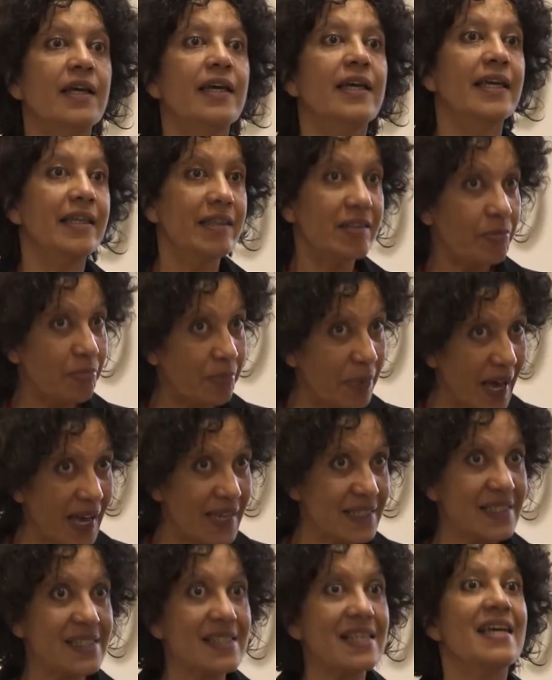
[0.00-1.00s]
in the
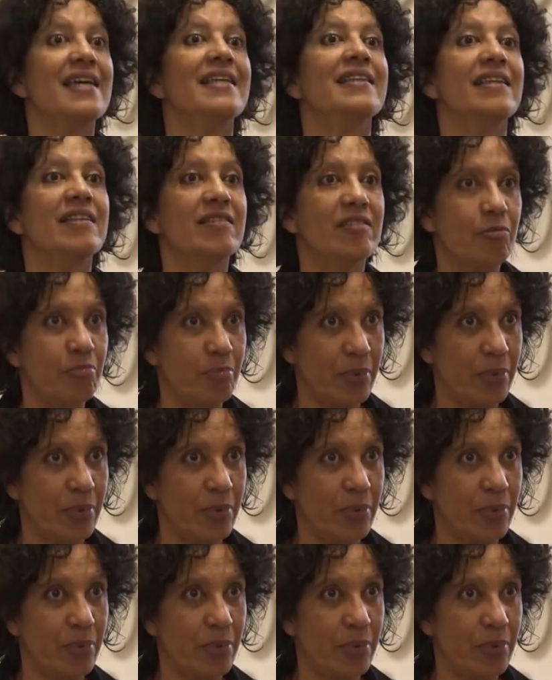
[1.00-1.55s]
past and in the